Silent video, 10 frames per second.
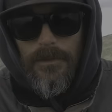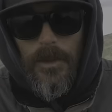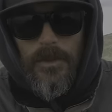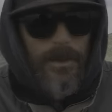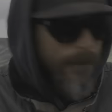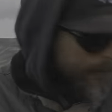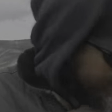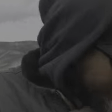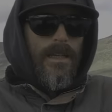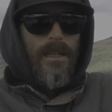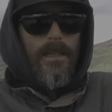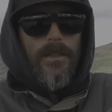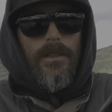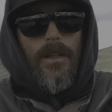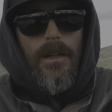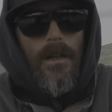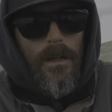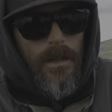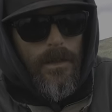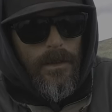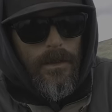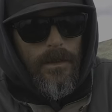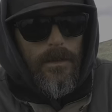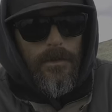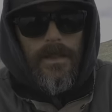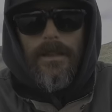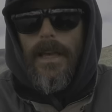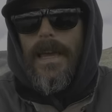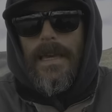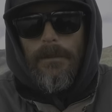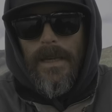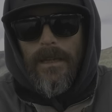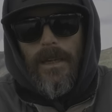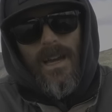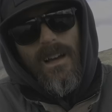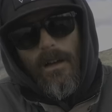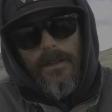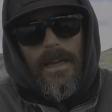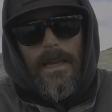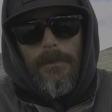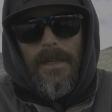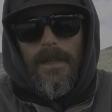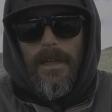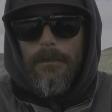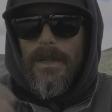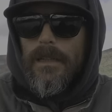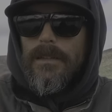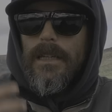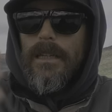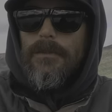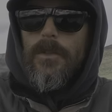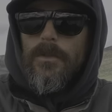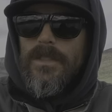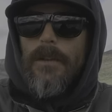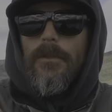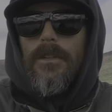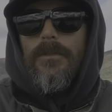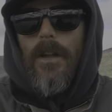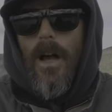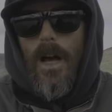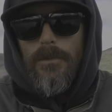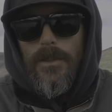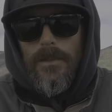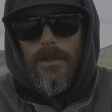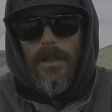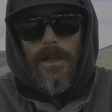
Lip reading: version is using the hangman kit. I call it the hangman kit because it gives you several different options.